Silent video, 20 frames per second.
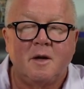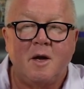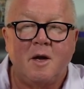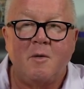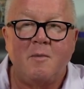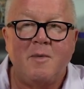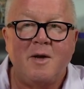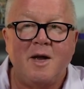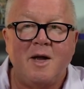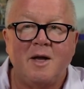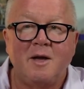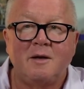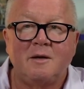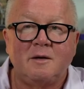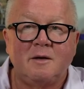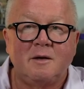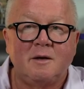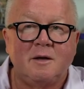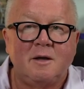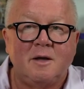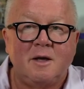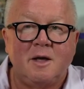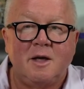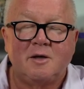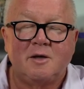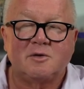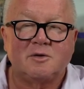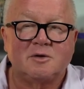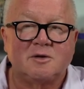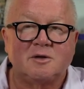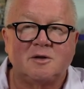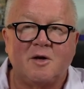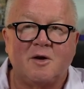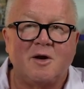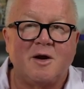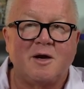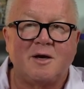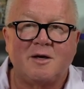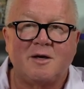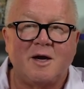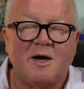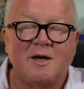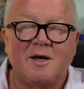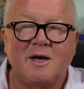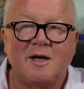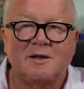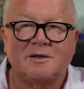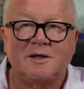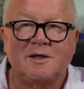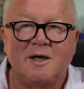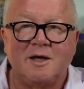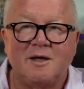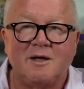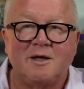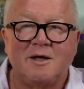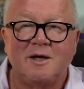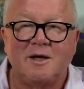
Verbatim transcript: Oh, man. Interest. Sorry, I got excited.